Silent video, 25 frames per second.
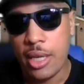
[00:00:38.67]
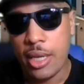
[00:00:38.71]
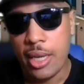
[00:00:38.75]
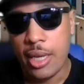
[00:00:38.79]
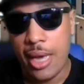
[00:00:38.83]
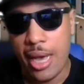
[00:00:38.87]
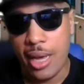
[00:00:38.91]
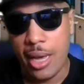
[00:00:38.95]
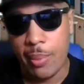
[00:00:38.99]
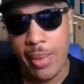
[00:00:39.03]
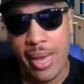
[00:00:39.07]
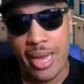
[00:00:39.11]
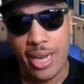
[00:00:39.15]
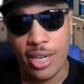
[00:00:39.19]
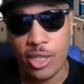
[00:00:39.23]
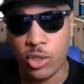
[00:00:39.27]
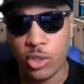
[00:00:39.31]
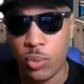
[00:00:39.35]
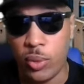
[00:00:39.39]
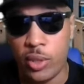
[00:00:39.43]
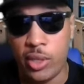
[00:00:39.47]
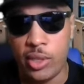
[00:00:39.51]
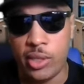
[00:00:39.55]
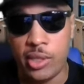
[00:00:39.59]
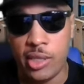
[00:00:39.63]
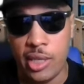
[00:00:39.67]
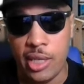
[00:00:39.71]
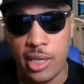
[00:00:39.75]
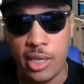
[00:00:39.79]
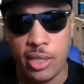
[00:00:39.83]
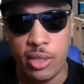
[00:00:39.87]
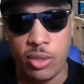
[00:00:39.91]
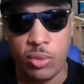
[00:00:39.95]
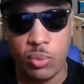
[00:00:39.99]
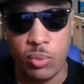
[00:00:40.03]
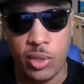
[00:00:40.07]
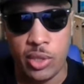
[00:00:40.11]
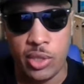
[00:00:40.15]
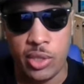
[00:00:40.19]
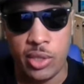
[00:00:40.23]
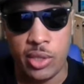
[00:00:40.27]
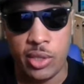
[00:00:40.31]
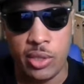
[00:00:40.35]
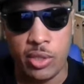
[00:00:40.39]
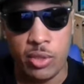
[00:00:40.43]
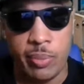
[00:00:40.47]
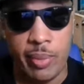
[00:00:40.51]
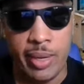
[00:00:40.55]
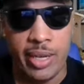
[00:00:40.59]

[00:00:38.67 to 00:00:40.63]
Hey, back in 2010, which is